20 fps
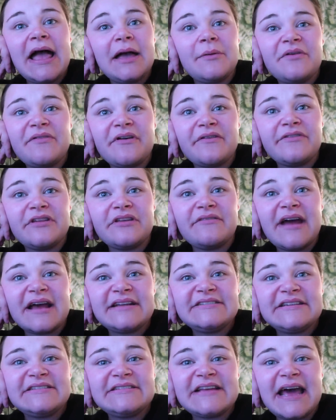I love you for the
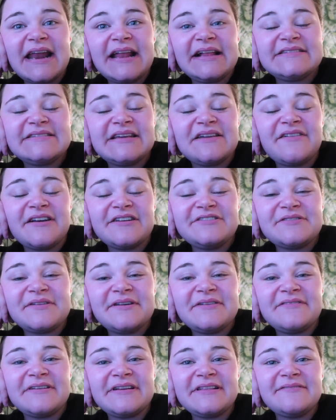rat a tat. I'll see you very
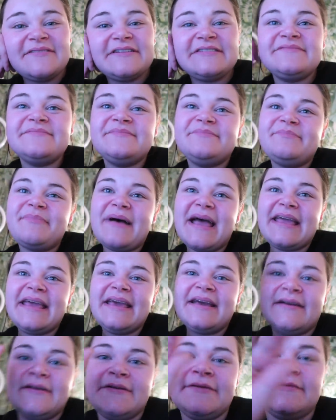shortly for another one. Bye.